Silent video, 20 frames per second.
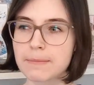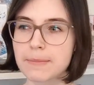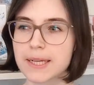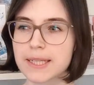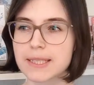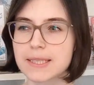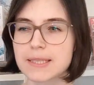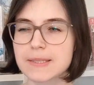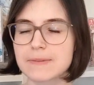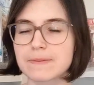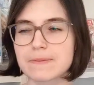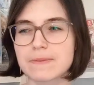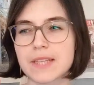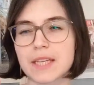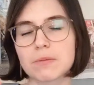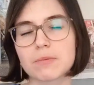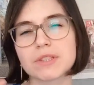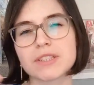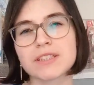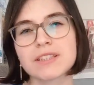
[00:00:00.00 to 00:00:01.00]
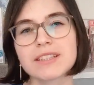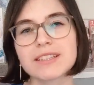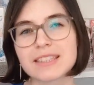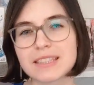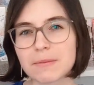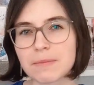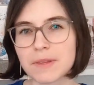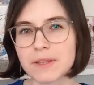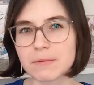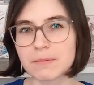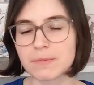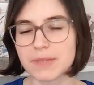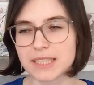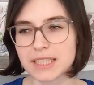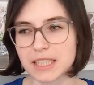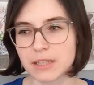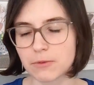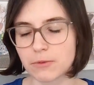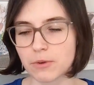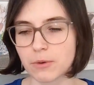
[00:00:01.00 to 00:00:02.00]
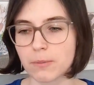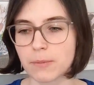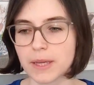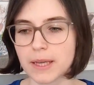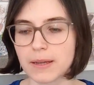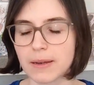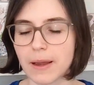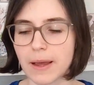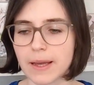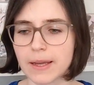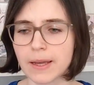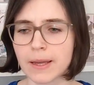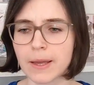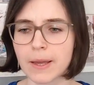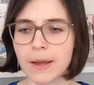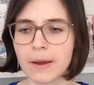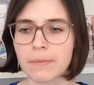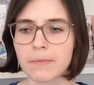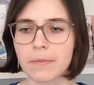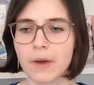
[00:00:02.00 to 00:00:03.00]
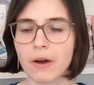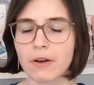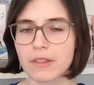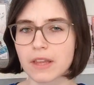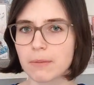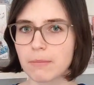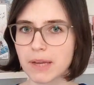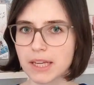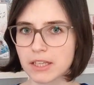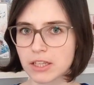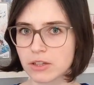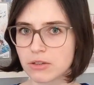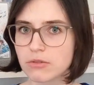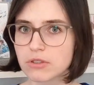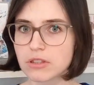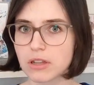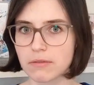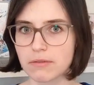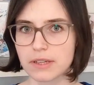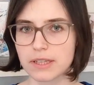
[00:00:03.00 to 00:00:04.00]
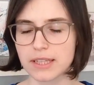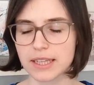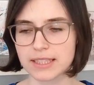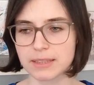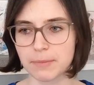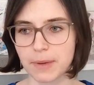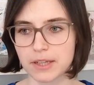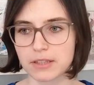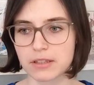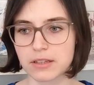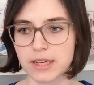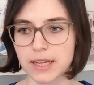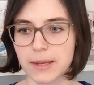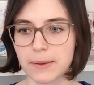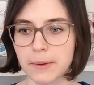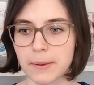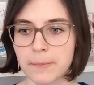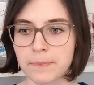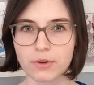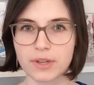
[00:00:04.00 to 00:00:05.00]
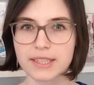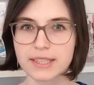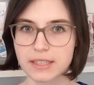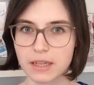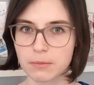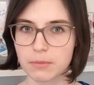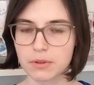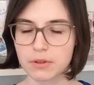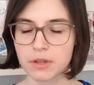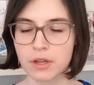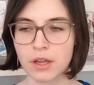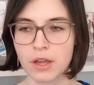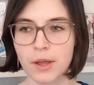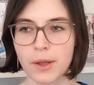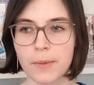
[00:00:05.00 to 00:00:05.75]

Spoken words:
but there was still something missing for me, like how they made use of it especially. For example,